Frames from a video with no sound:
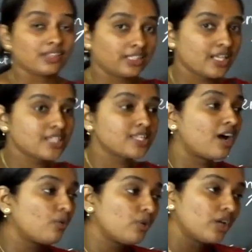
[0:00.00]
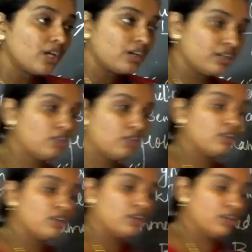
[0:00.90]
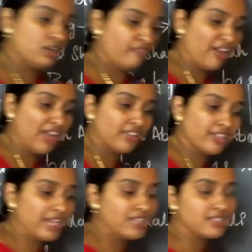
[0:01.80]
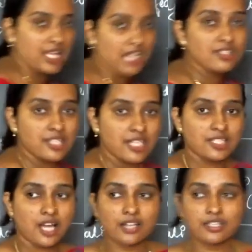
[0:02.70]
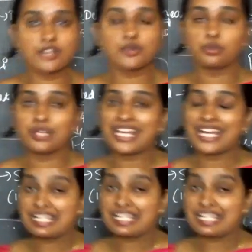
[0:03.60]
That is how, father and son, they started ruling and